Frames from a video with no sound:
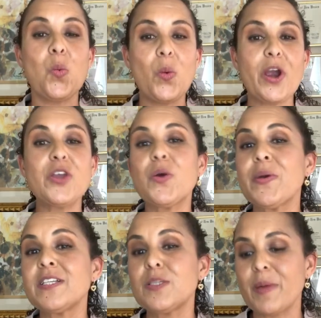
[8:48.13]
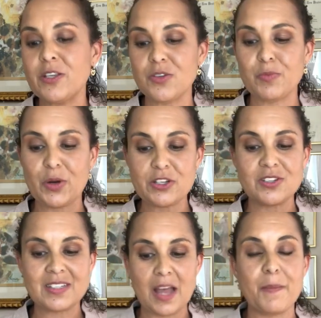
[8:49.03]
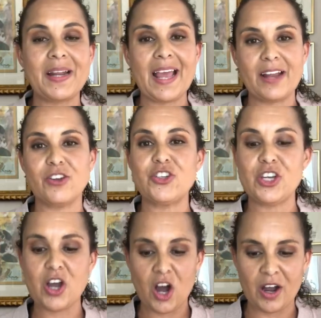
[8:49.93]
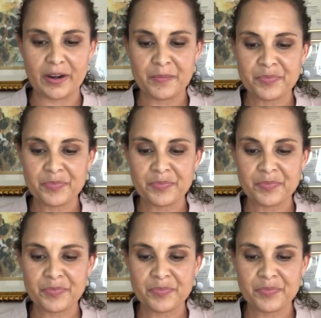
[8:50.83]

where you're going to spend your precious time and energy on.